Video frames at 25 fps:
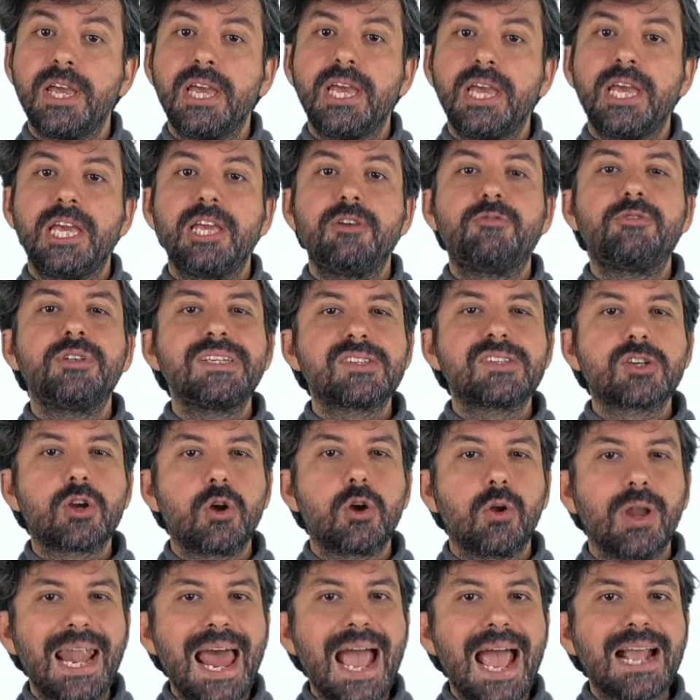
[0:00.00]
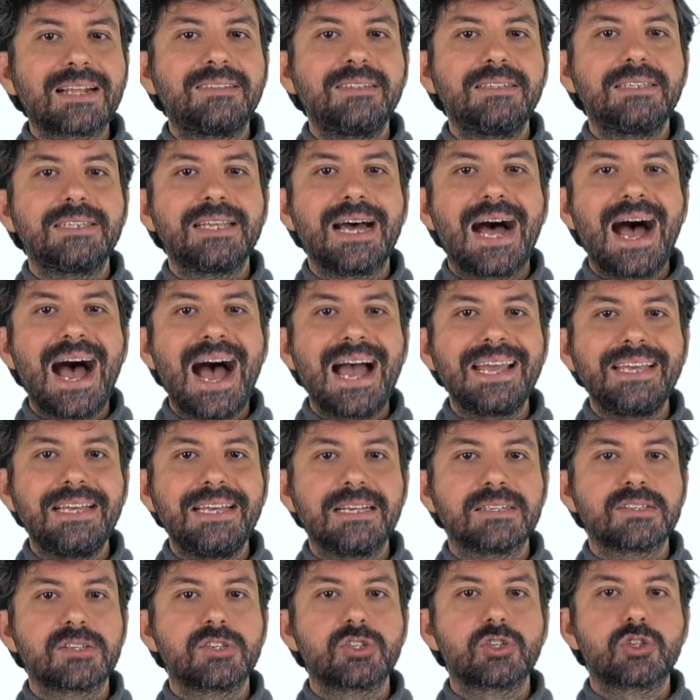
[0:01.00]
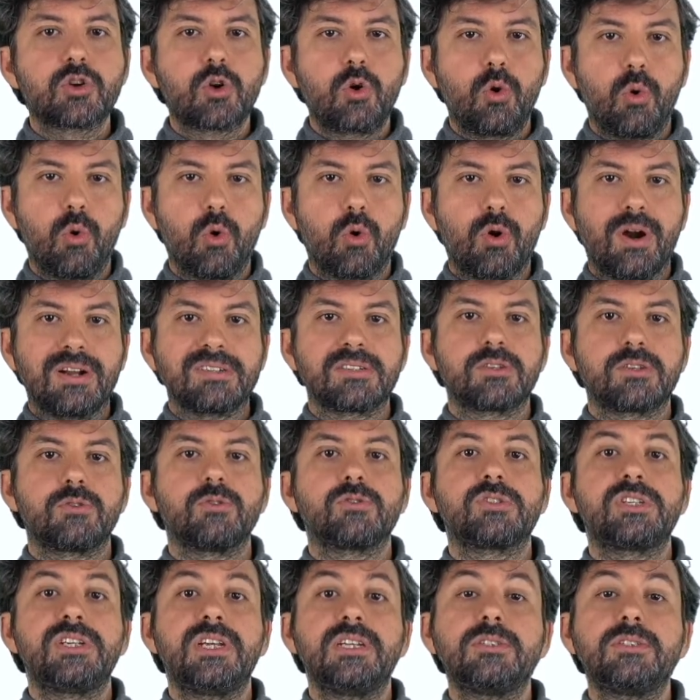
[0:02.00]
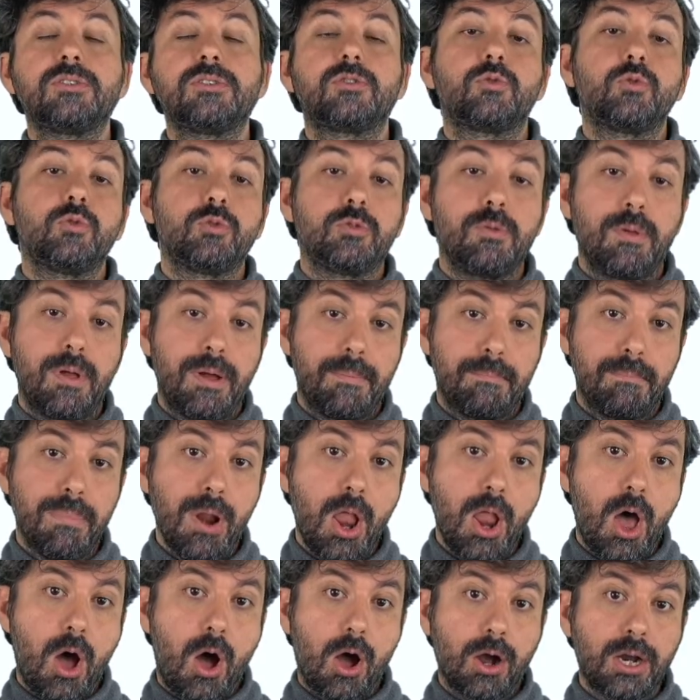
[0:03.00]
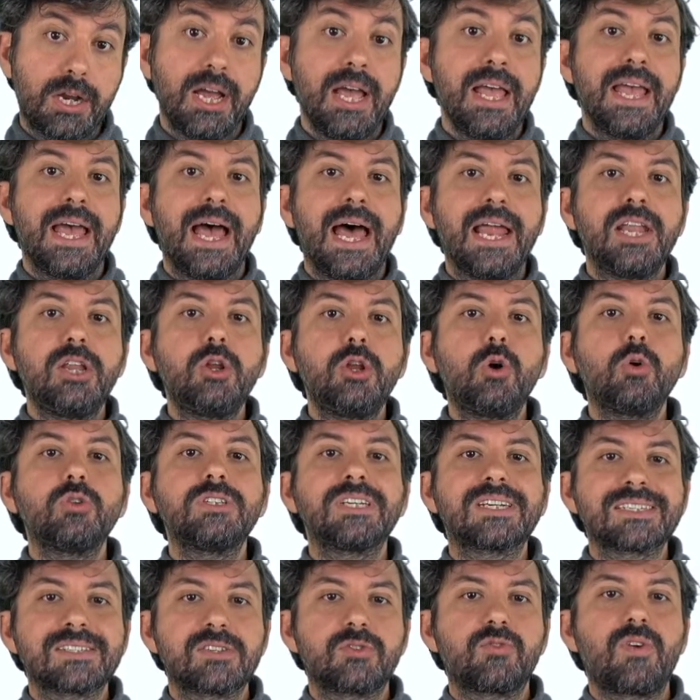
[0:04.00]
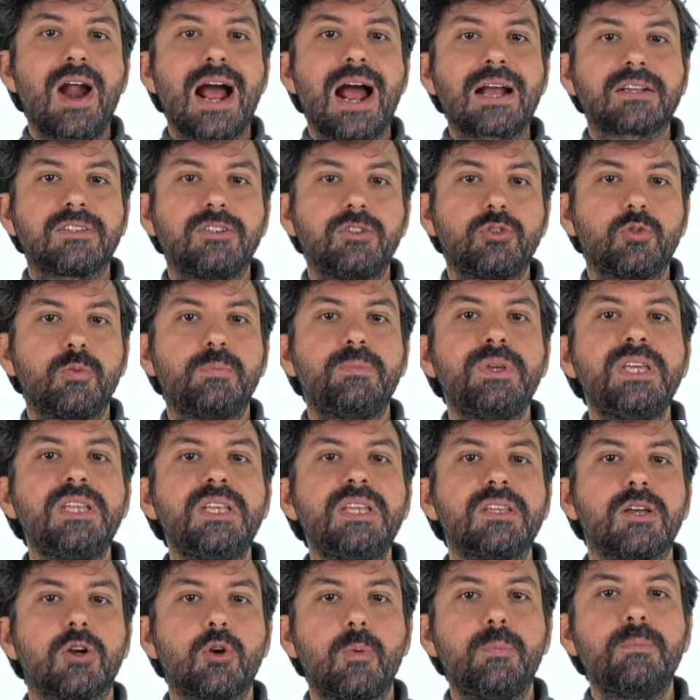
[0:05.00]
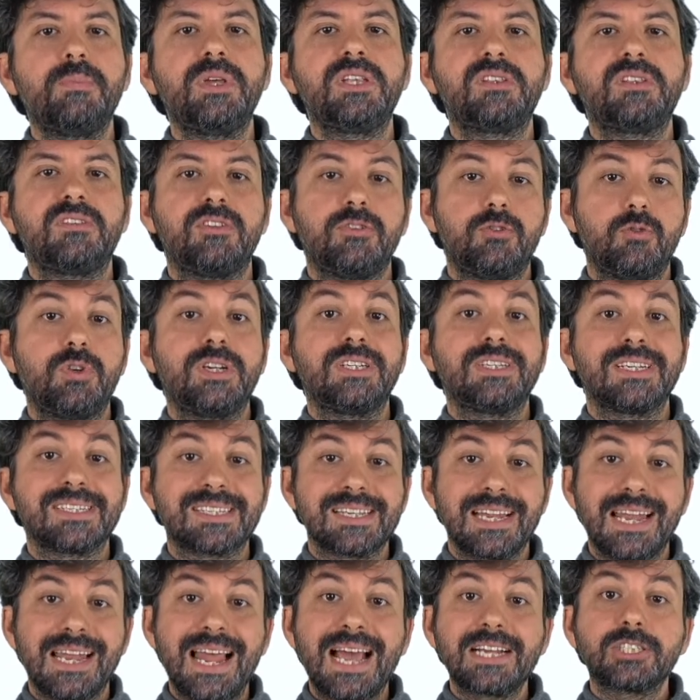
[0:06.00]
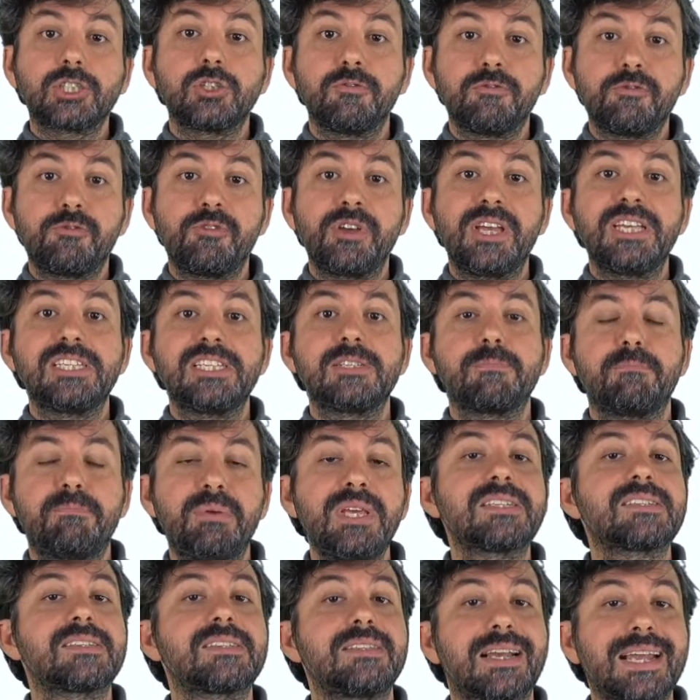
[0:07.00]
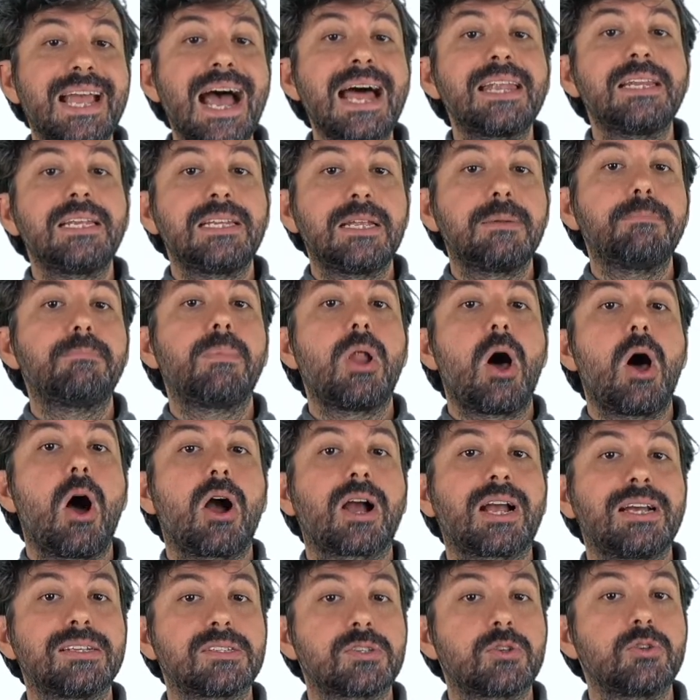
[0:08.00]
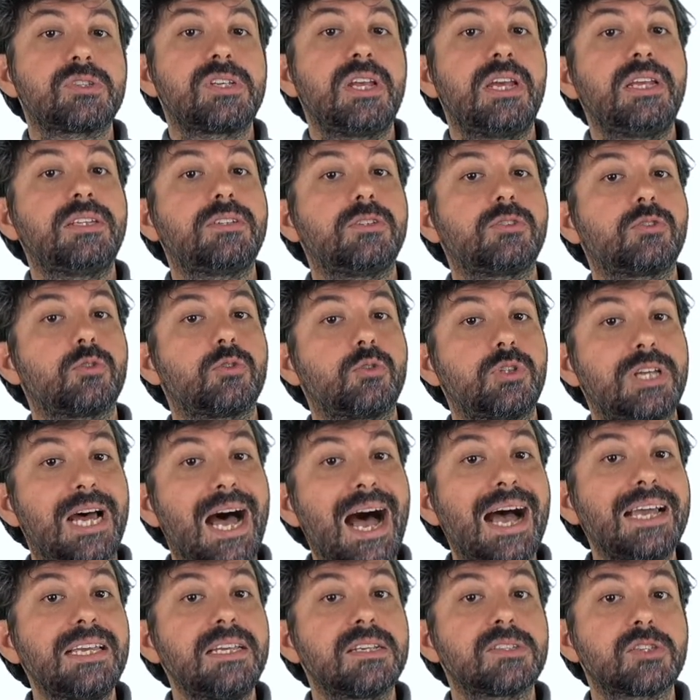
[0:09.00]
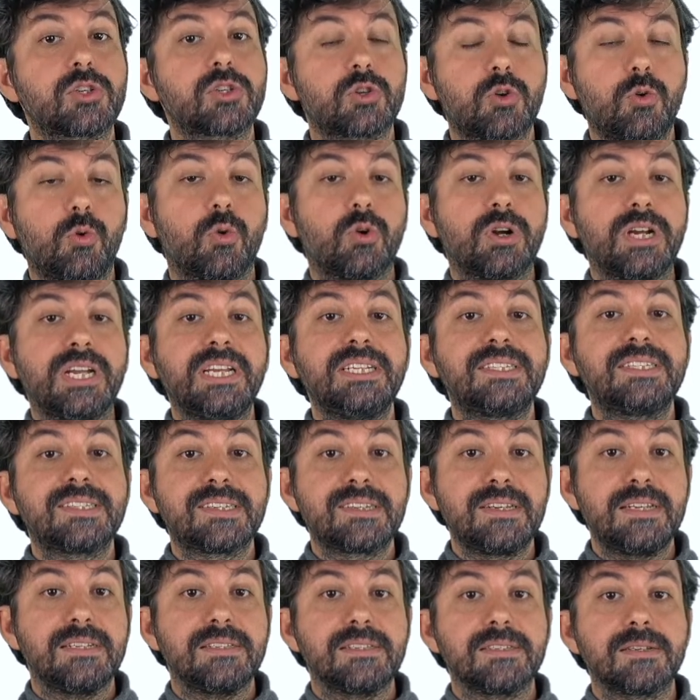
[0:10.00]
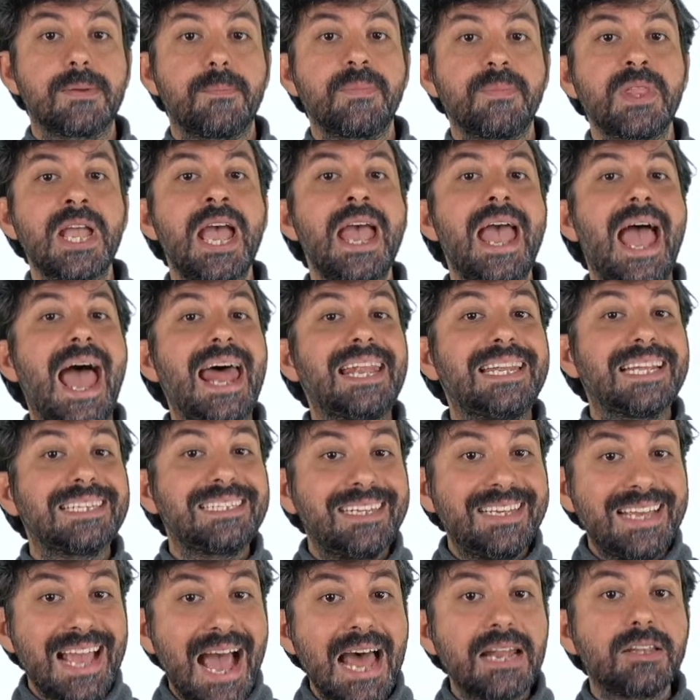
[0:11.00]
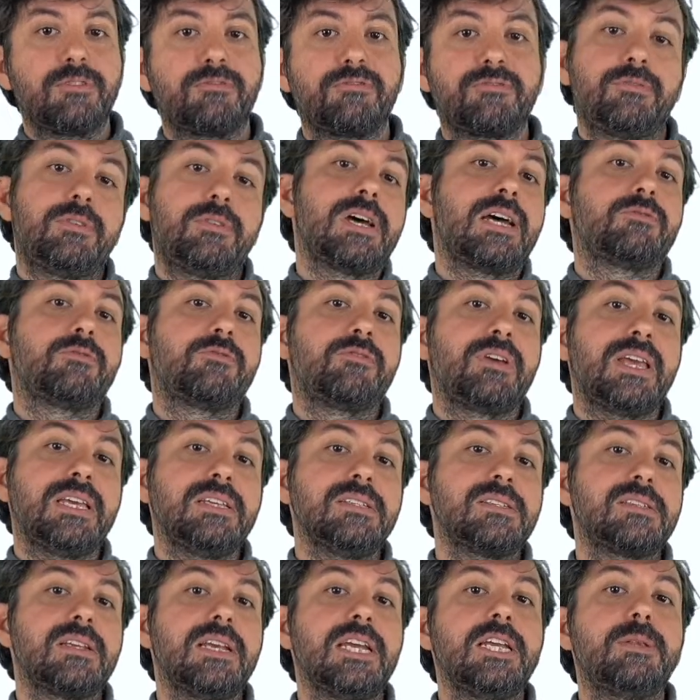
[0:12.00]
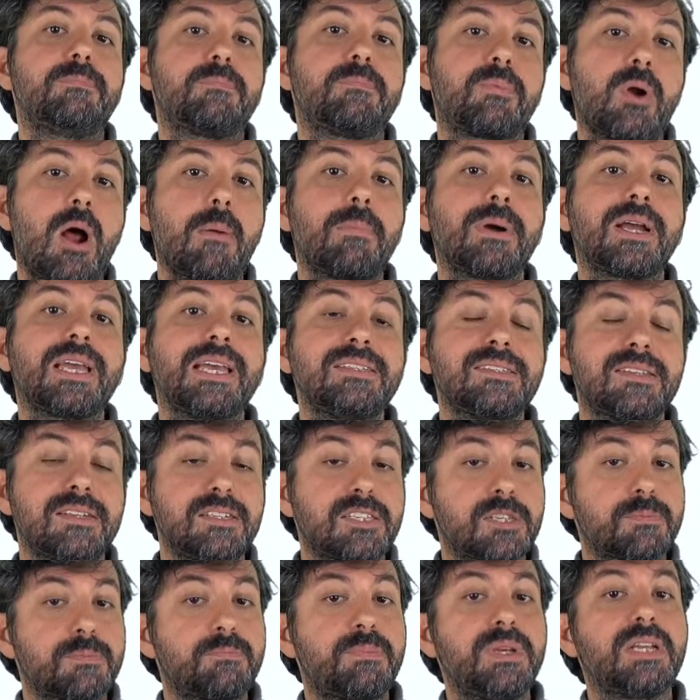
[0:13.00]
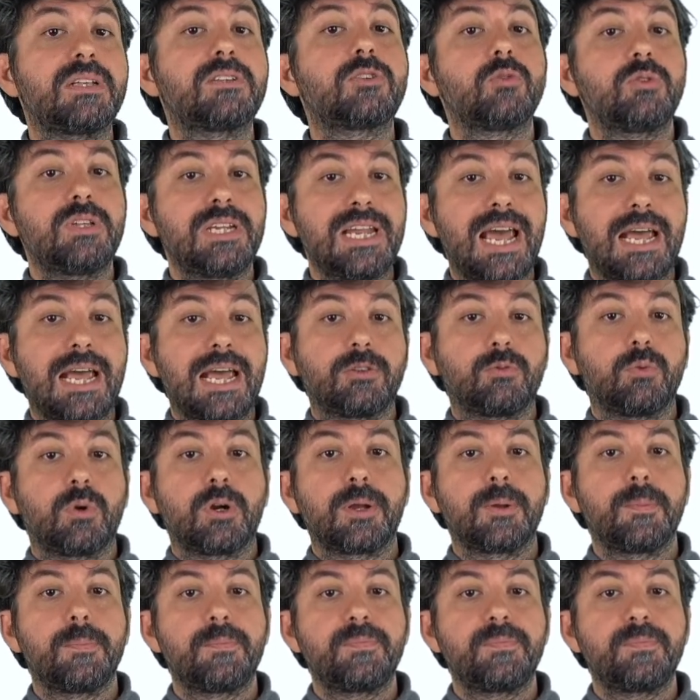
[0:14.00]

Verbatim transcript: If it is collecting the highest score associated to a block, a node extracted to be in the committee during the selection phase picks the candidate block associated to the highest score it sees, and at the end of that phase, it propagates its pick to the network,